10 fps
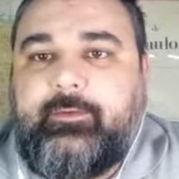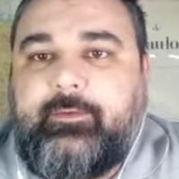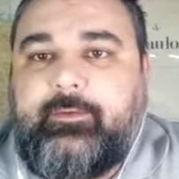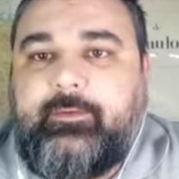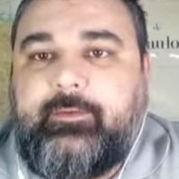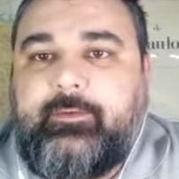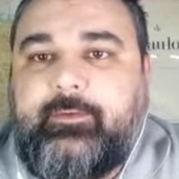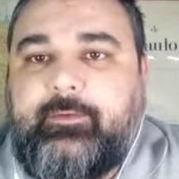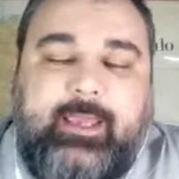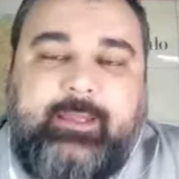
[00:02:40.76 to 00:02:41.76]

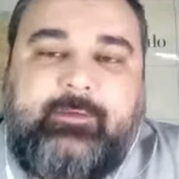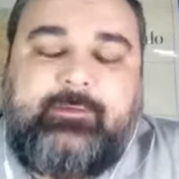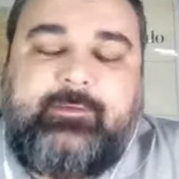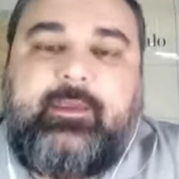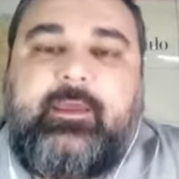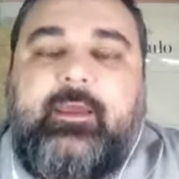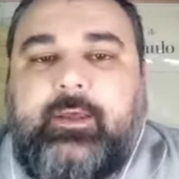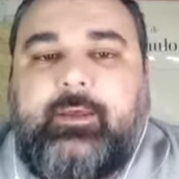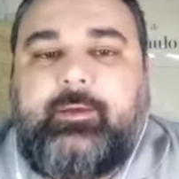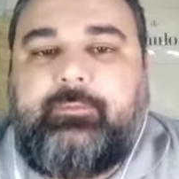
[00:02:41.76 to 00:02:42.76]
lines.
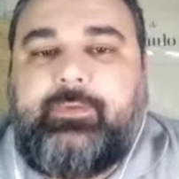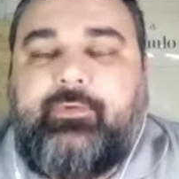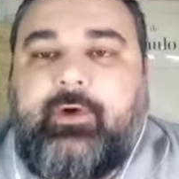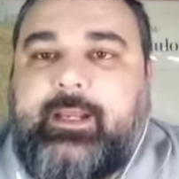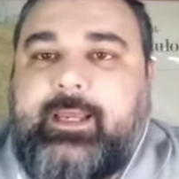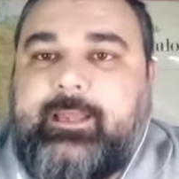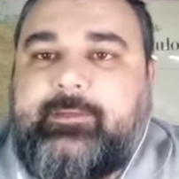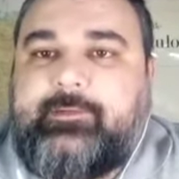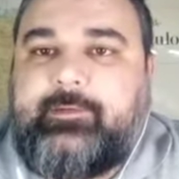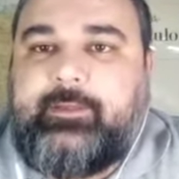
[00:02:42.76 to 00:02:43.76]
Before that,
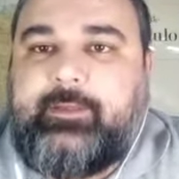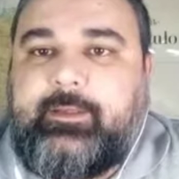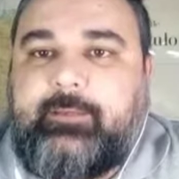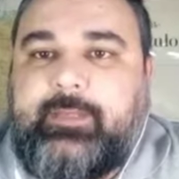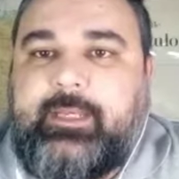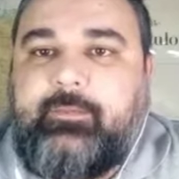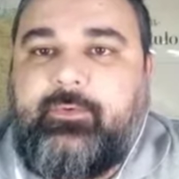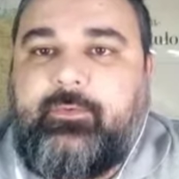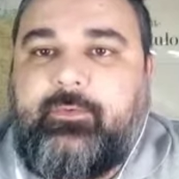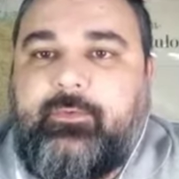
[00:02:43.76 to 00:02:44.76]
the
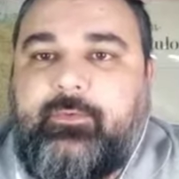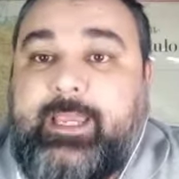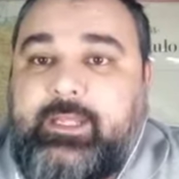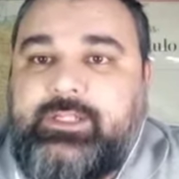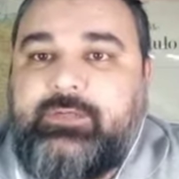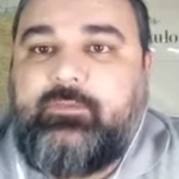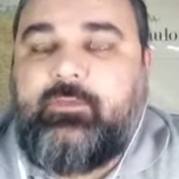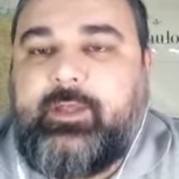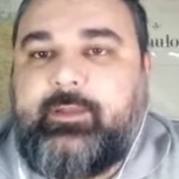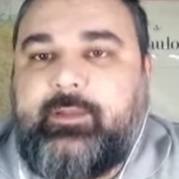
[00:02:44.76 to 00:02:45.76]
minimum
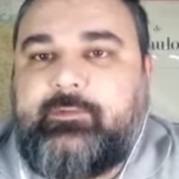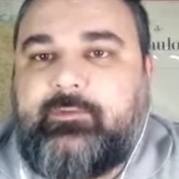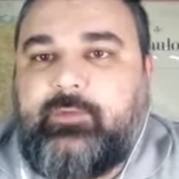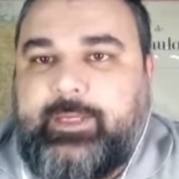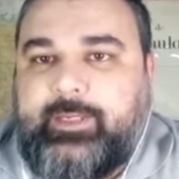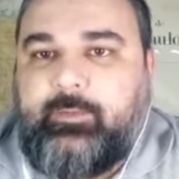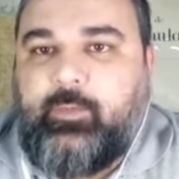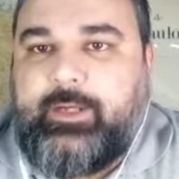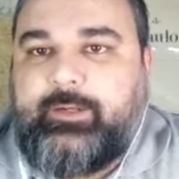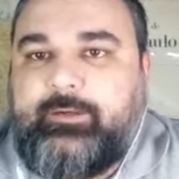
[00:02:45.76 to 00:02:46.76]
age was
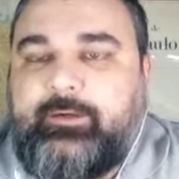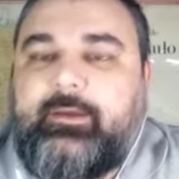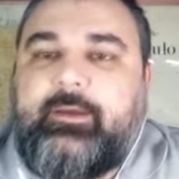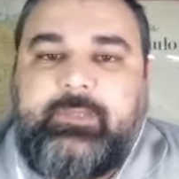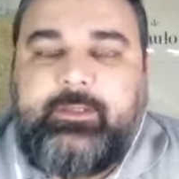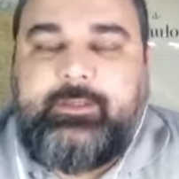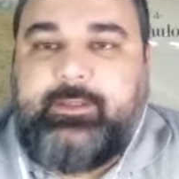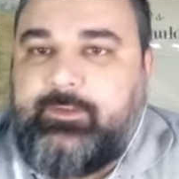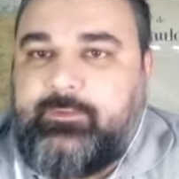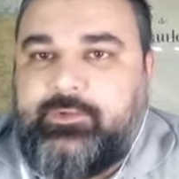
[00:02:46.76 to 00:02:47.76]
21.
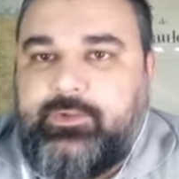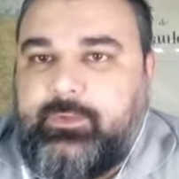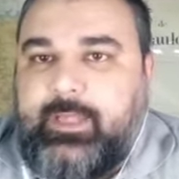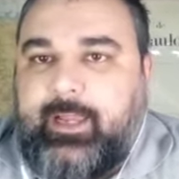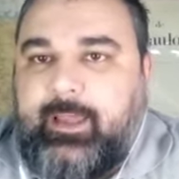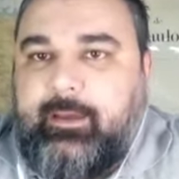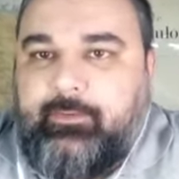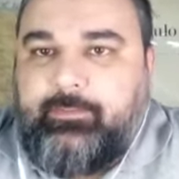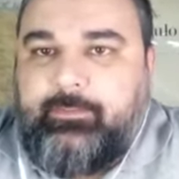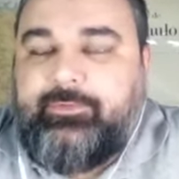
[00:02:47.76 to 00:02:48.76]
This should
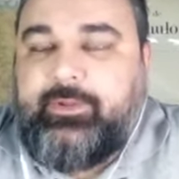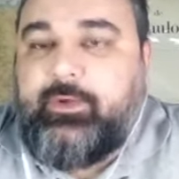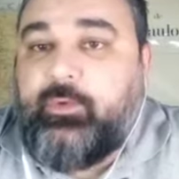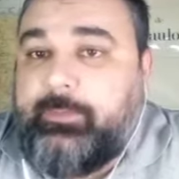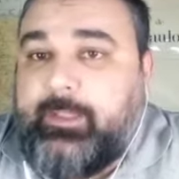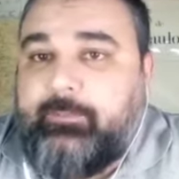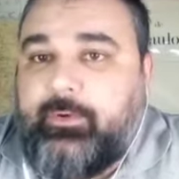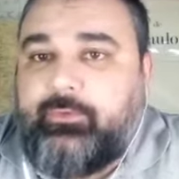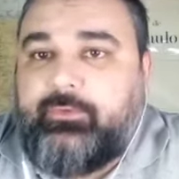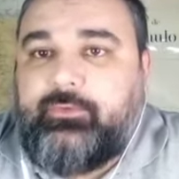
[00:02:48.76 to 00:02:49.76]
allow few
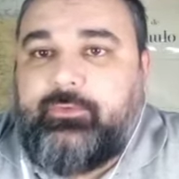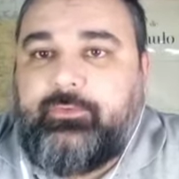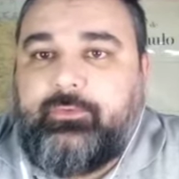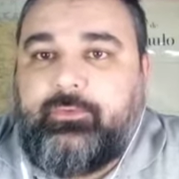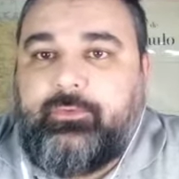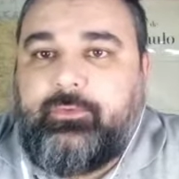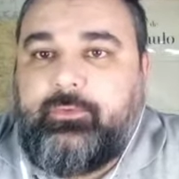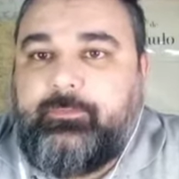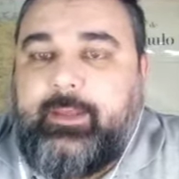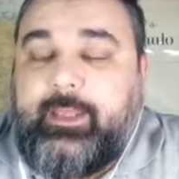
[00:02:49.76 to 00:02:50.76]
people
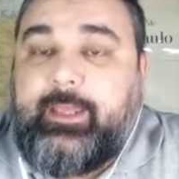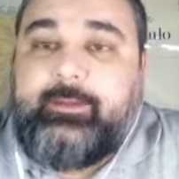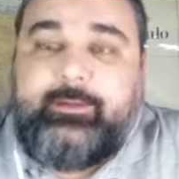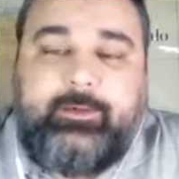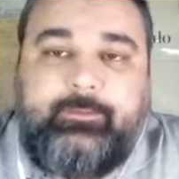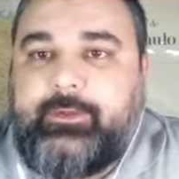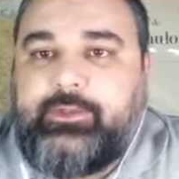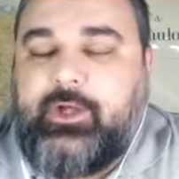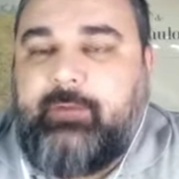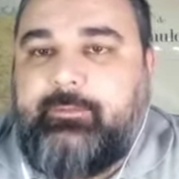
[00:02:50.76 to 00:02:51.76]
to enter the
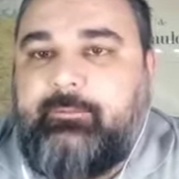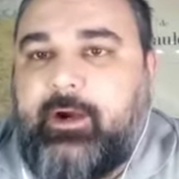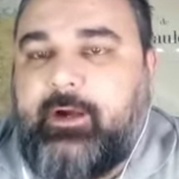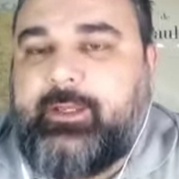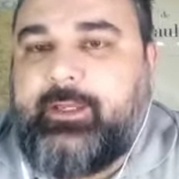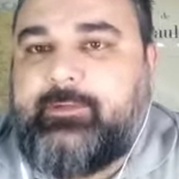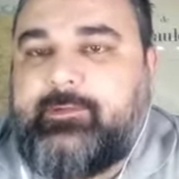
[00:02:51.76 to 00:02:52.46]
job market